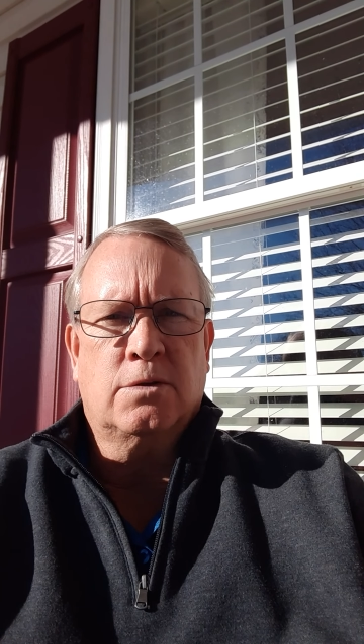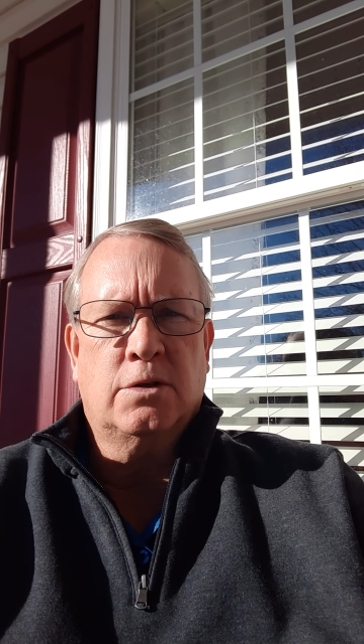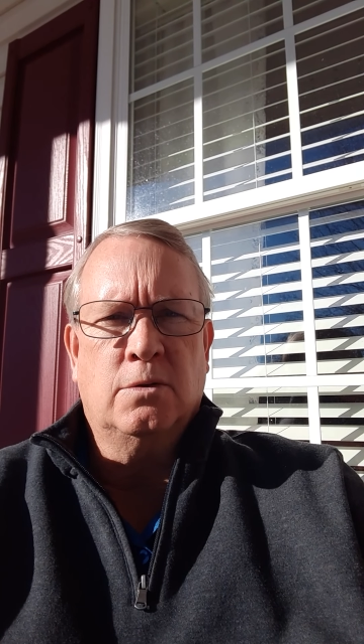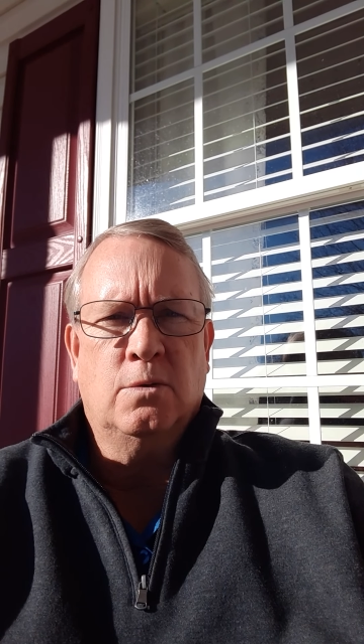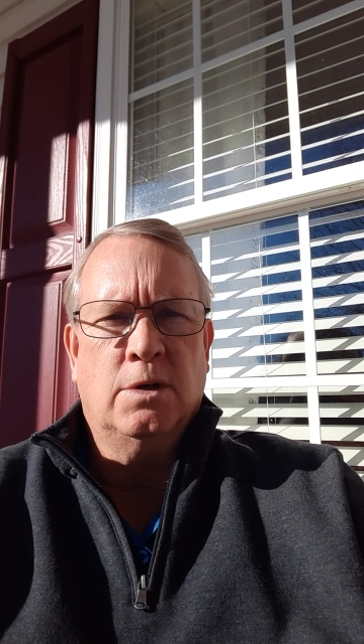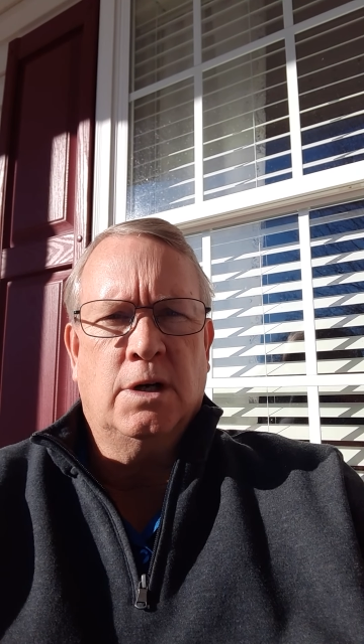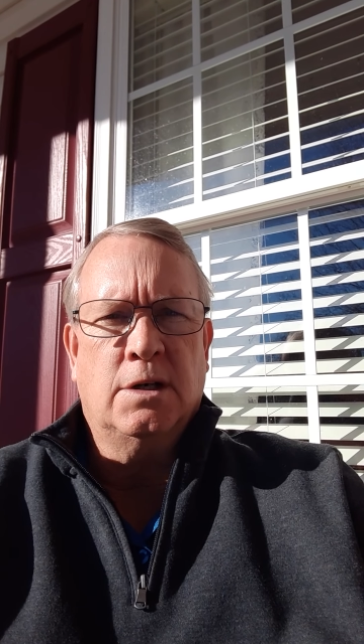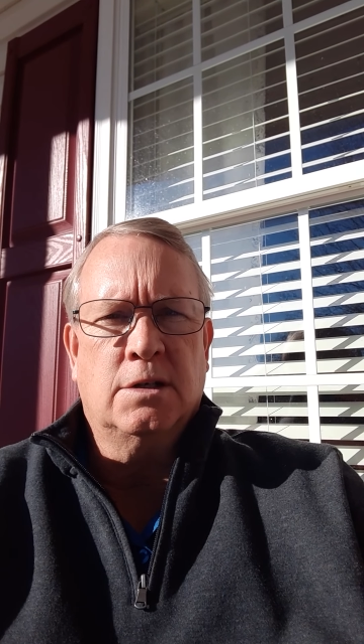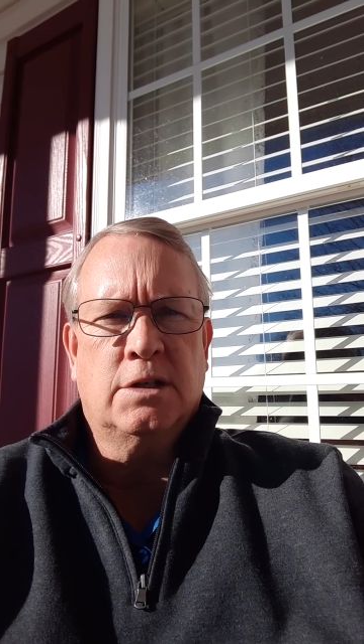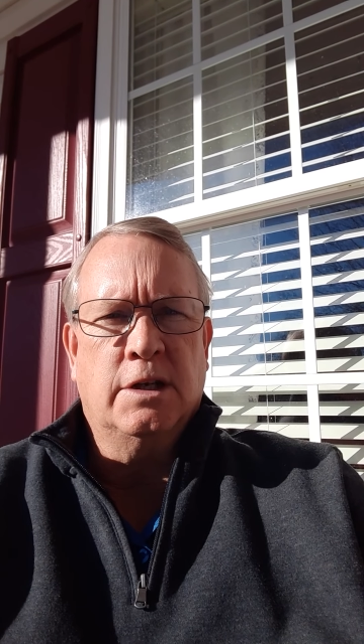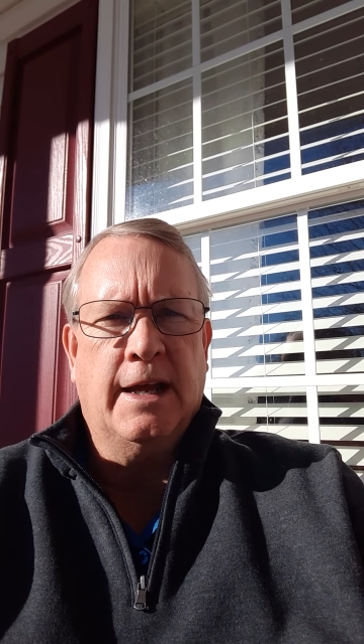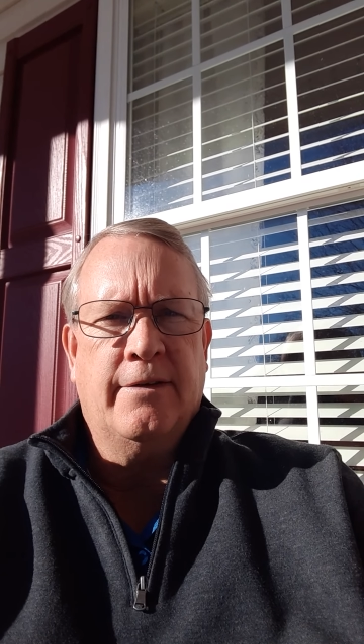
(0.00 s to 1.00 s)
to
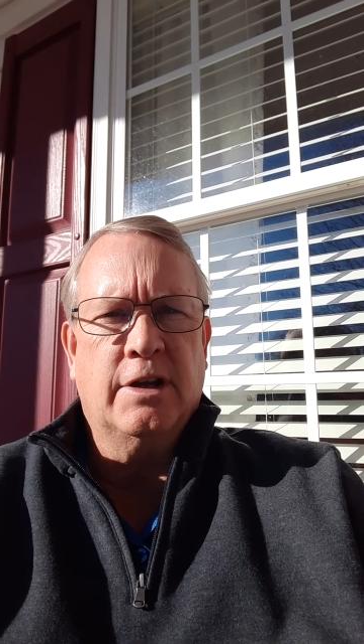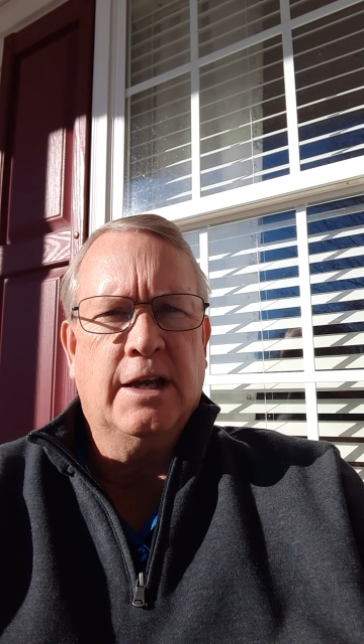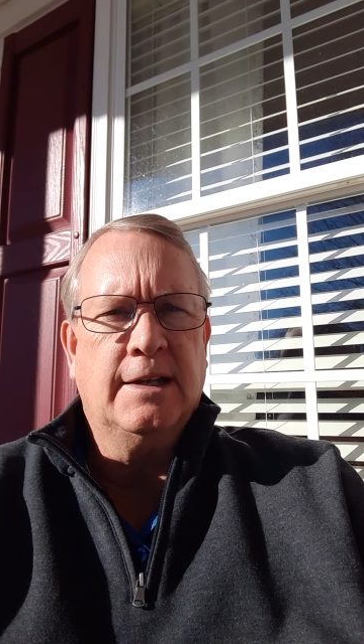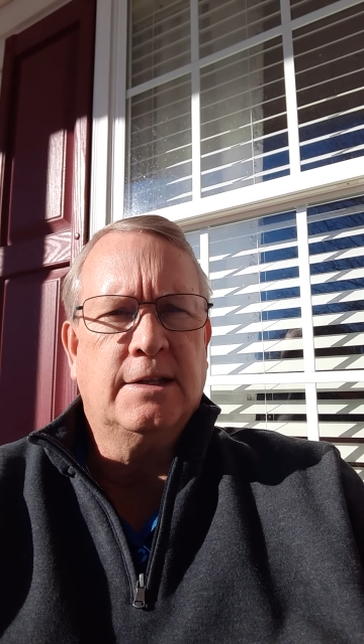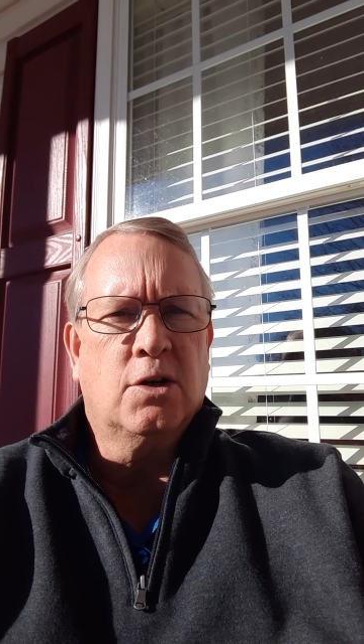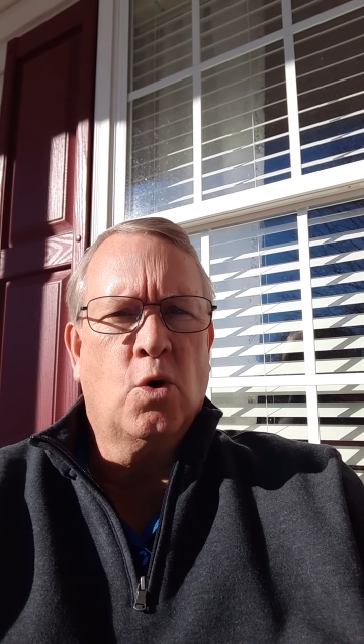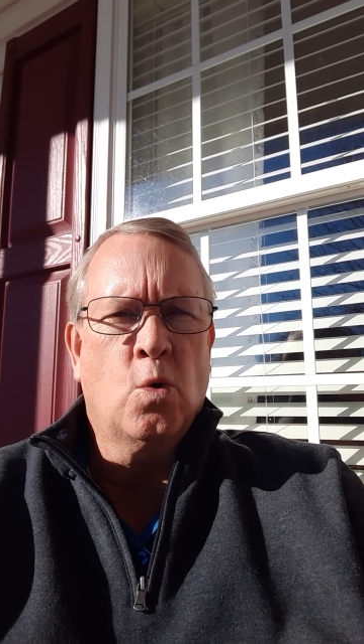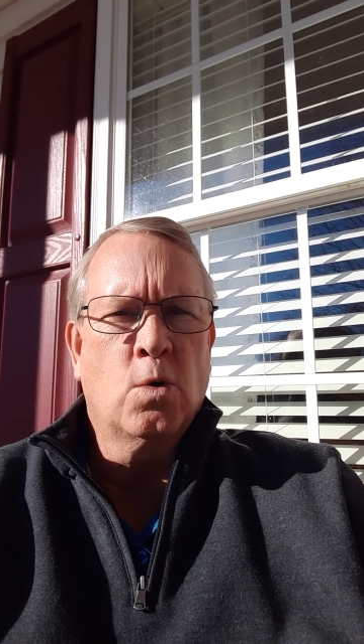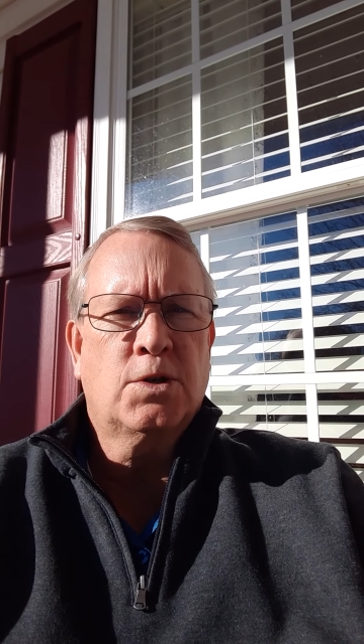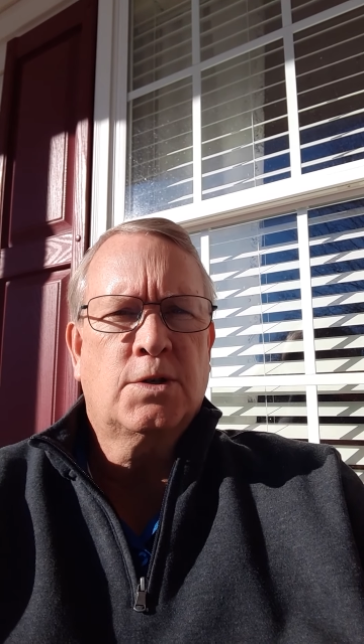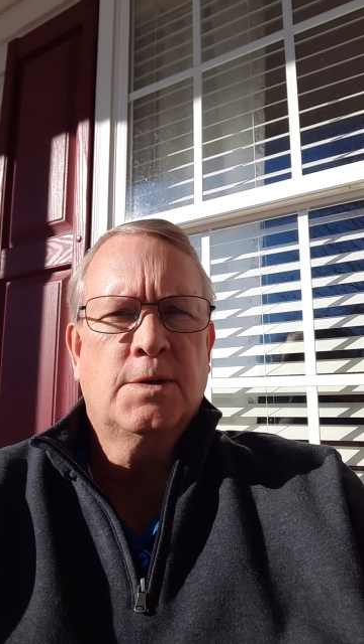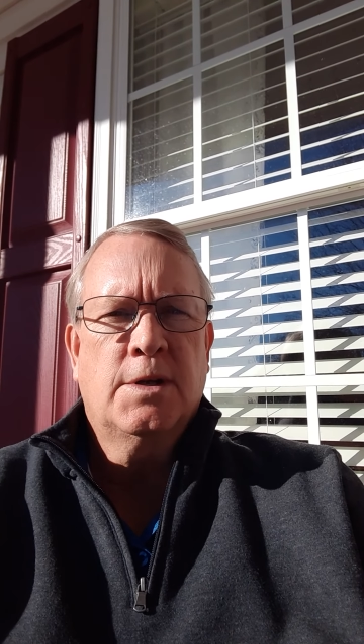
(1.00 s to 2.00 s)
navigate the
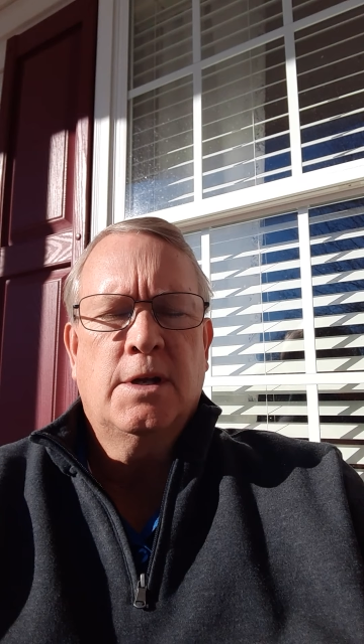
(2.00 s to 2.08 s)
course,